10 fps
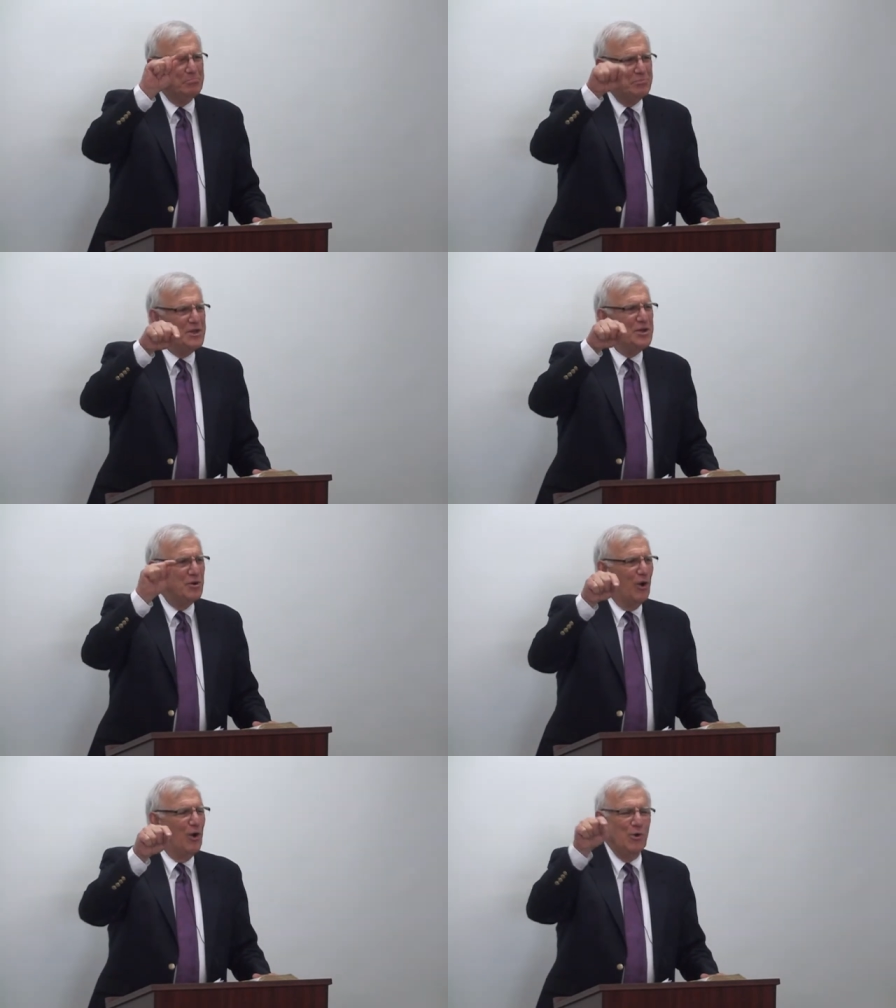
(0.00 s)
P
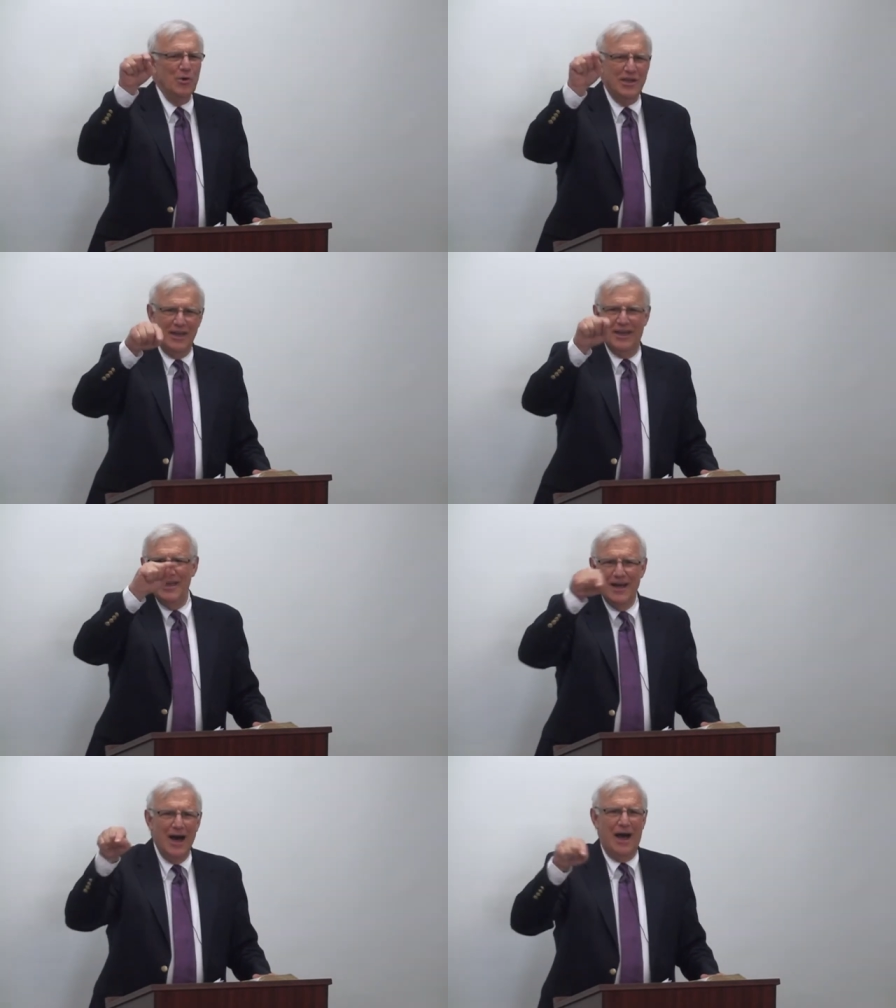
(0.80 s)
O
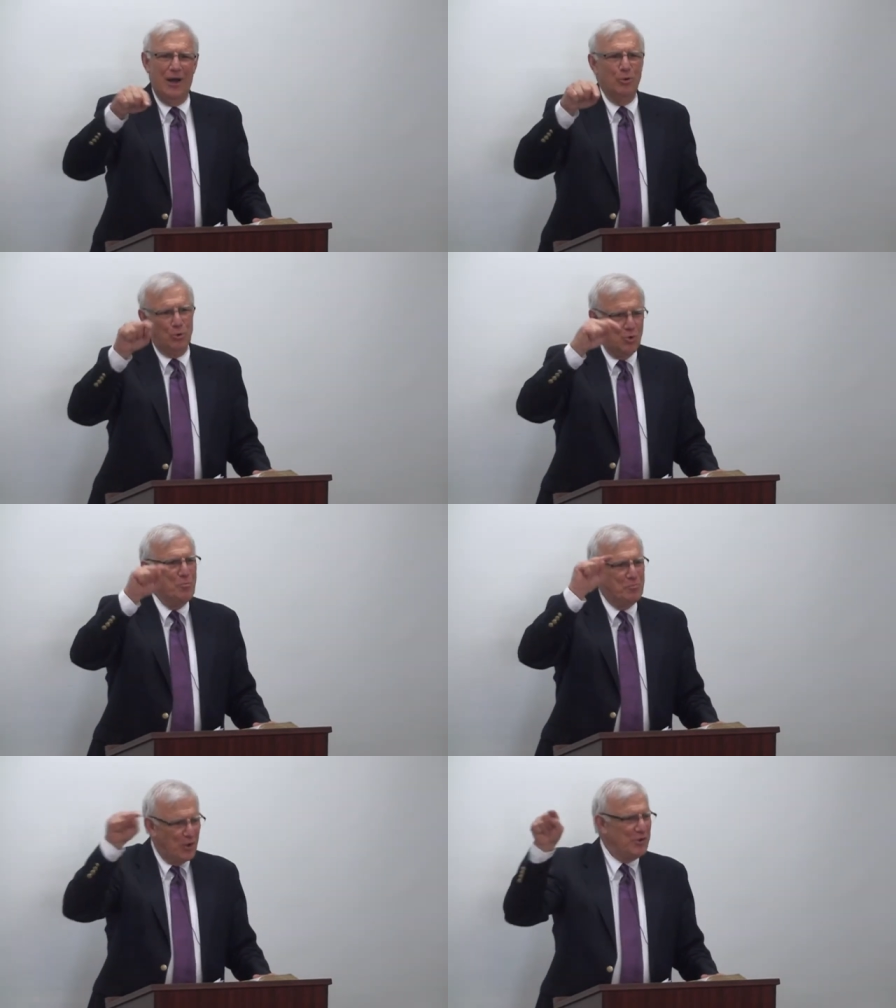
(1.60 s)
K I.
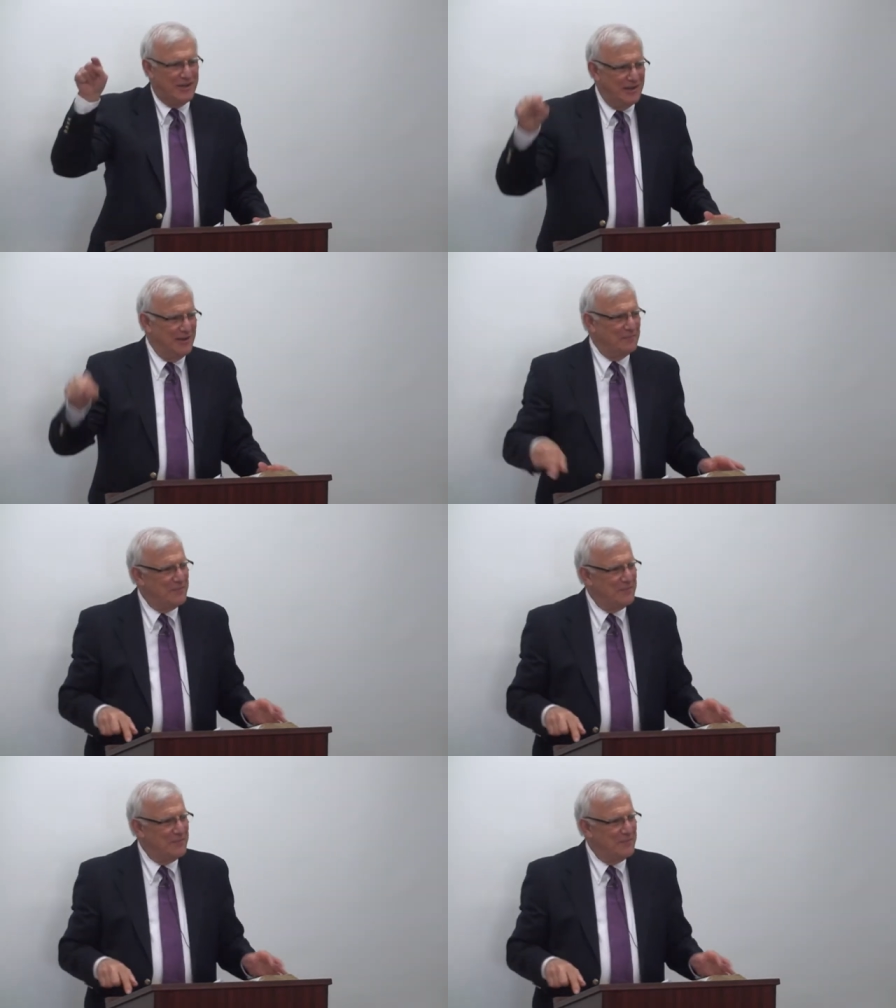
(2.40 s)
Upoki.